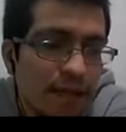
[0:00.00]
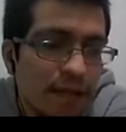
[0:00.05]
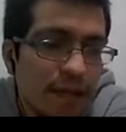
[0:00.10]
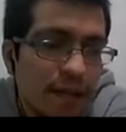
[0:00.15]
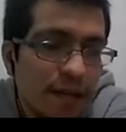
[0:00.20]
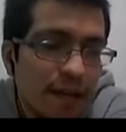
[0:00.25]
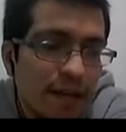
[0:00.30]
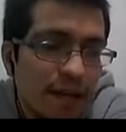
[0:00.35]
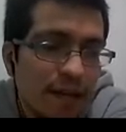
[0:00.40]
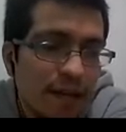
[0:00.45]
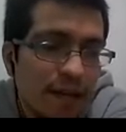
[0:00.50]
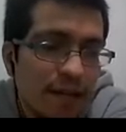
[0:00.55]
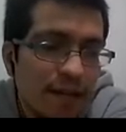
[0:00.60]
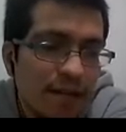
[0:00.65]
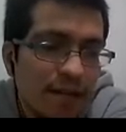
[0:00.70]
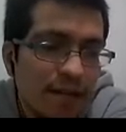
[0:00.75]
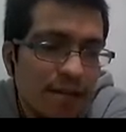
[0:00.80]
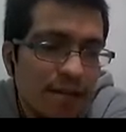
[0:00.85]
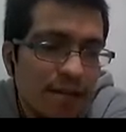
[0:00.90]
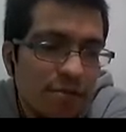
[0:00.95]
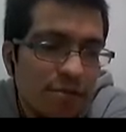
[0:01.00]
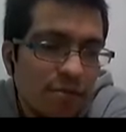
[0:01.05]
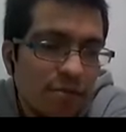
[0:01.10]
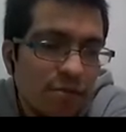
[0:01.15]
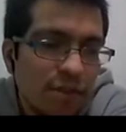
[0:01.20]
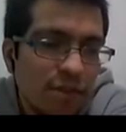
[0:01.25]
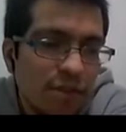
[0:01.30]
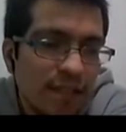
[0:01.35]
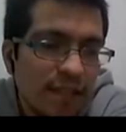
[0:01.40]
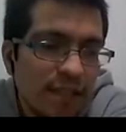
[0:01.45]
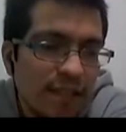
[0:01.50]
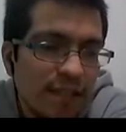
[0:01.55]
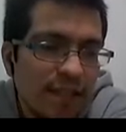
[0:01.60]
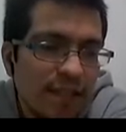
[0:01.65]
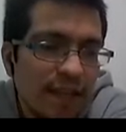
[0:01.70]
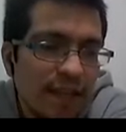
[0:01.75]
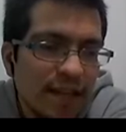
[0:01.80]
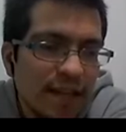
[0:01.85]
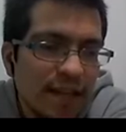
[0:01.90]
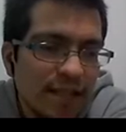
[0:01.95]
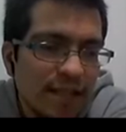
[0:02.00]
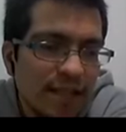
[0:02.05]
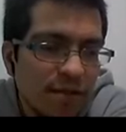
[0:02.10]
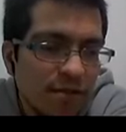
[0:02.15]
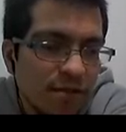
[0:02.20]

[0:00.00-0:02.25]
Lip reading: and to plot it in arcseconds.